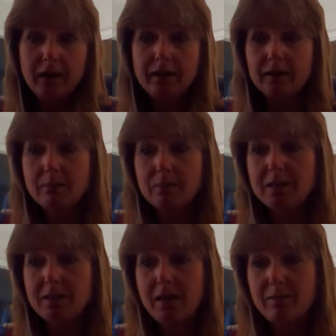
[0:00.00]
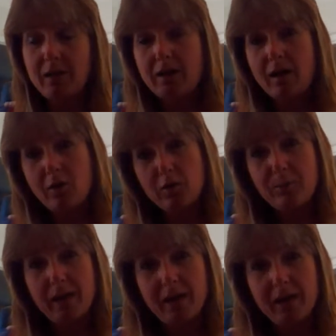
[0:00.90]
And in the meantime, that other
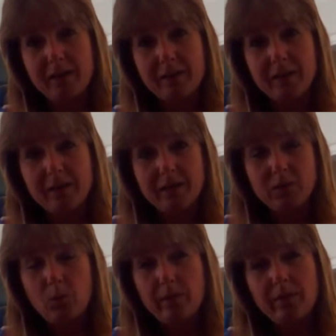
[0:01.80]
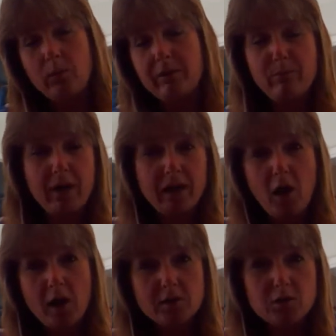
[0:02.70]
path, the one that we've been
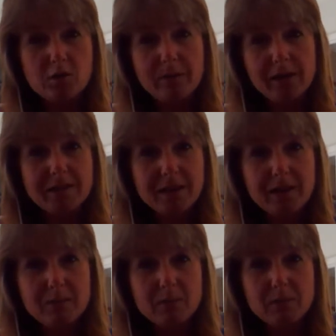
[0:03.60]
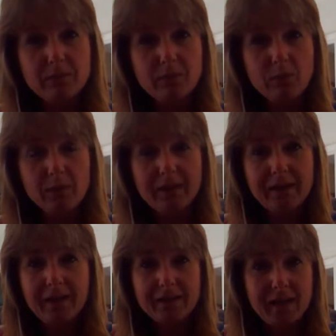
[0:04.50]
on so many times before,
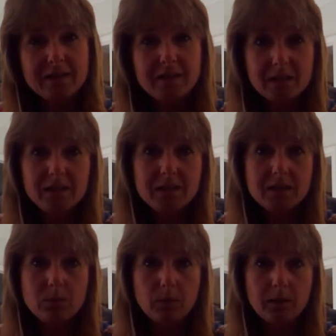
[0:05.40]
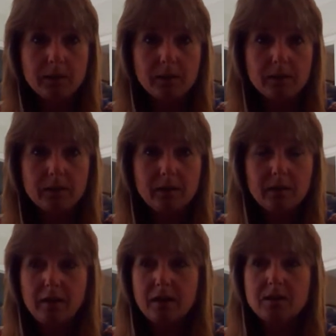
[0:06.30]
that's the easy one.
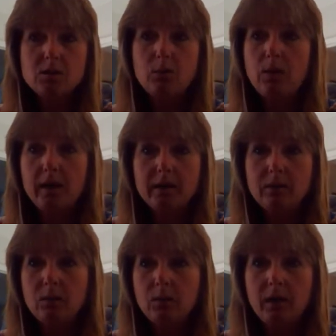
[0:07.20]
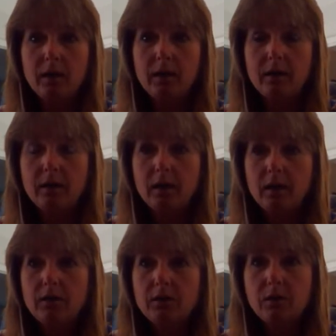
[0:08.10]
That's the one where,
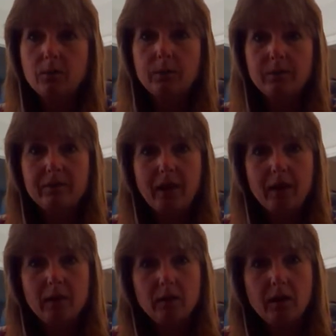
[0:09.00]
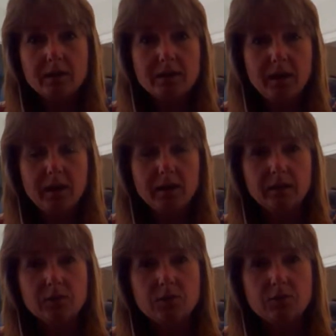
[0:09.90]
when we've had a long day and
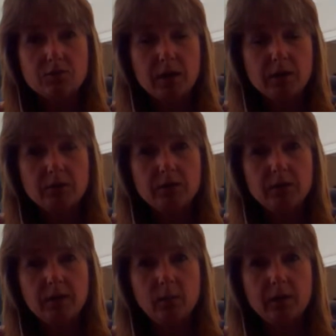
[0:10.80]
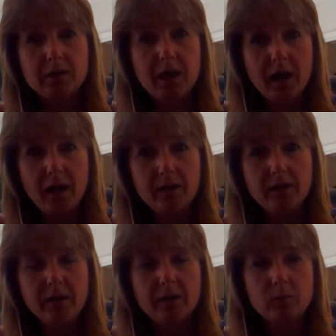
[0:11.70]
it's stressful and we're
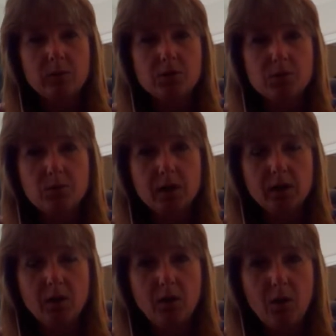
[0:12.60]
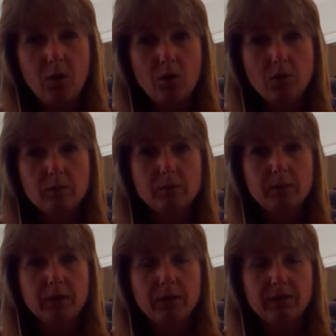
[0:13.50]
tired and we just want to go home and
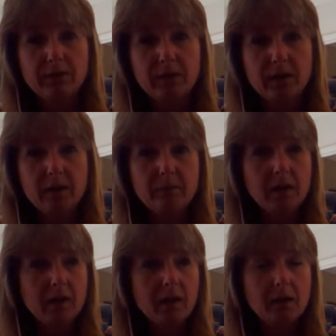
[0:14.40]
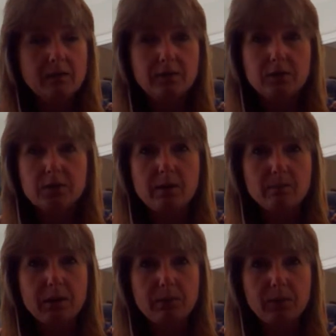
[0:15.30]
put our feet up, and for
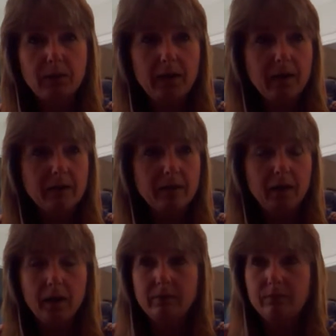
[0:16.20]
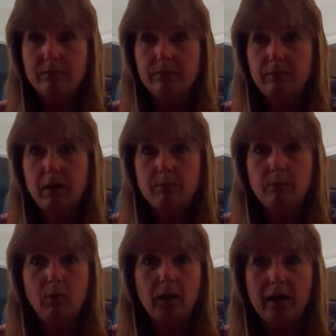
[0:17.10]
some people have a
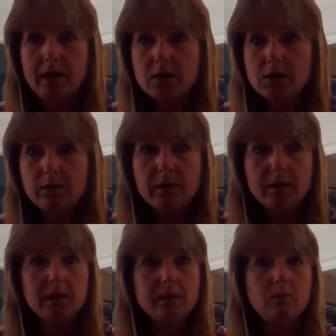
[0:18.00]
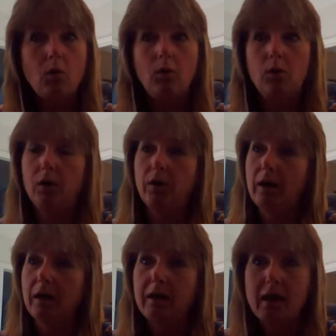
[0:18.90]
bowl of ice cream or
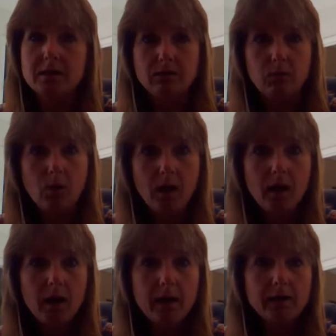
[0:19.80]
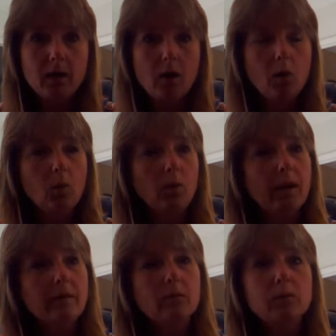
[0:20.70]
a glass of wine,
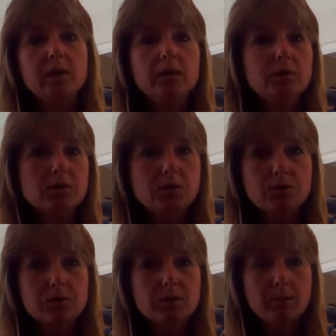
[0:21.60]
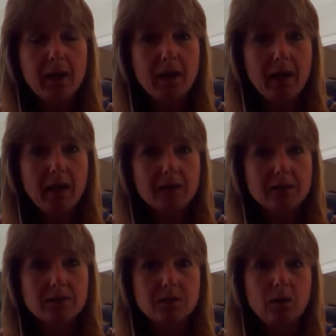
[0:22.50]
whatever we used to do in the
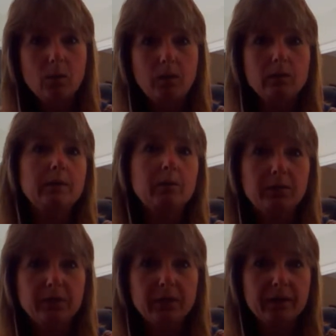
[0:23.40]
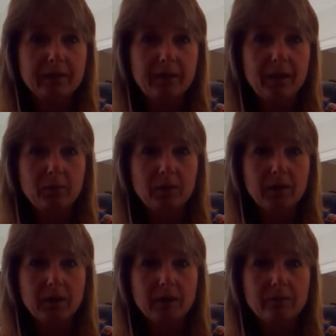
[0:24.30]
past when we were feeling that
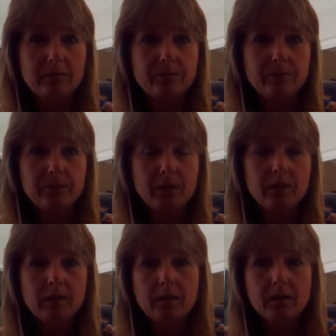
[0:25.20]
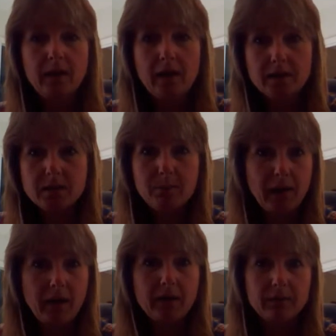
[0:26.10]
way. That's the
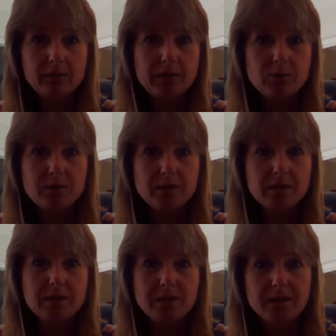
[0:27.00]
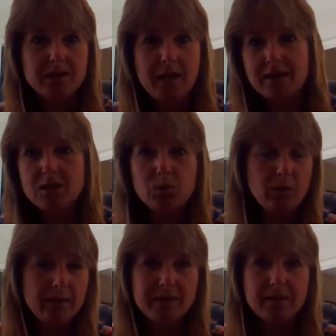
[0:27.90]
path of least resistance, because that's the
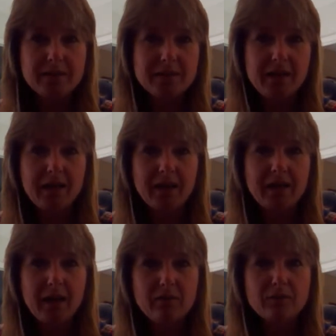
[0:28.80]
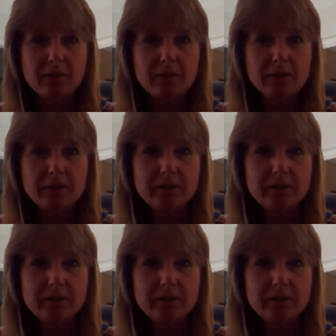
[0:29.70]
one that doesn't take any effort.